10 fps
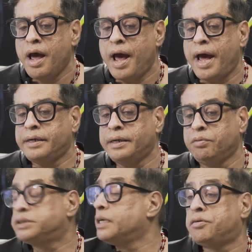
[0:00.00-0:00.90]
And he
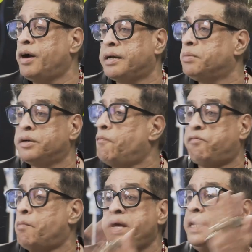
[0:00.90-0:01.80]
was incredible. No,
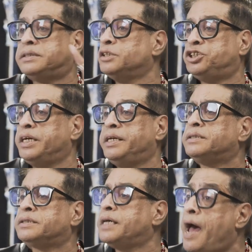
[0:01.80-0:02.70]
for me, he's a
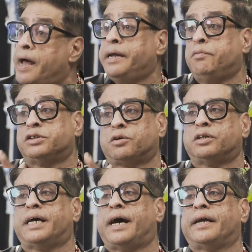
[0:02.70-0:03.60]
genius. And he was a
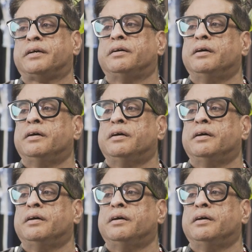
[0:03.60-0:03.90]
good dad.